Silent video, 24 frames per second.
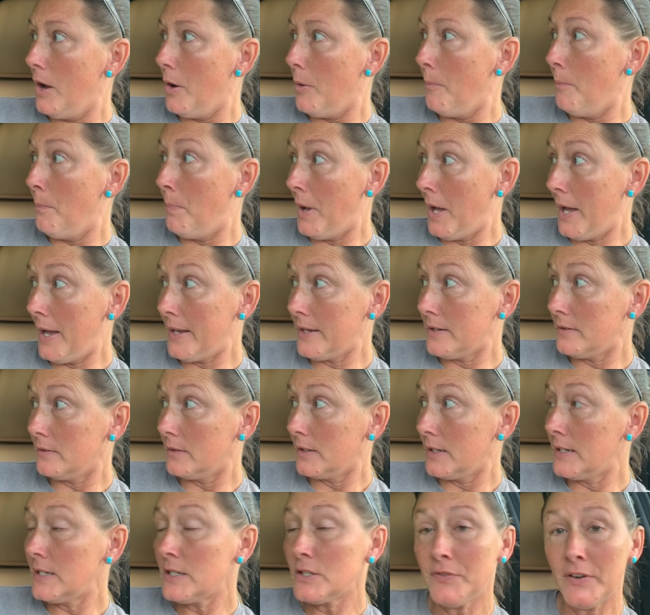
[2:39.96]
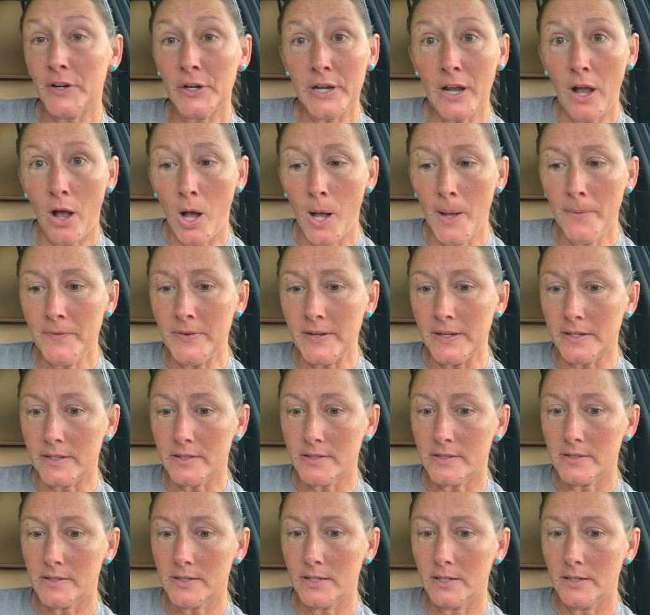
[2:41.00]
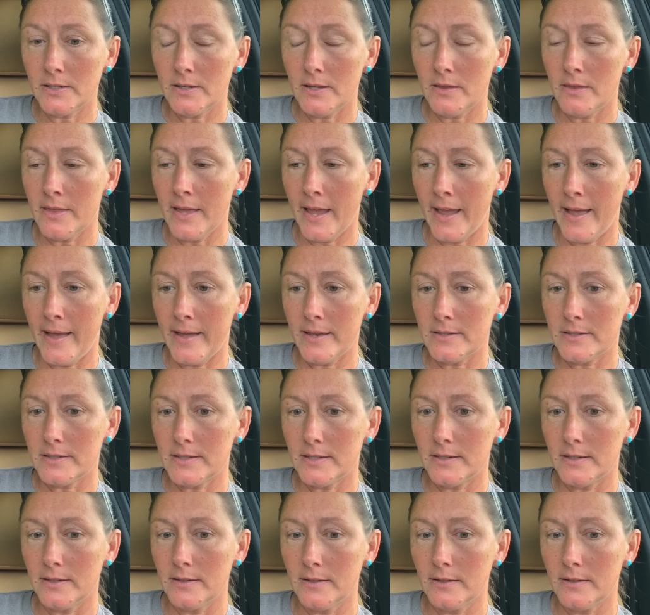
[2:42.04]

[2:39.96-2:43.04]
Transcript: But it is very obvious that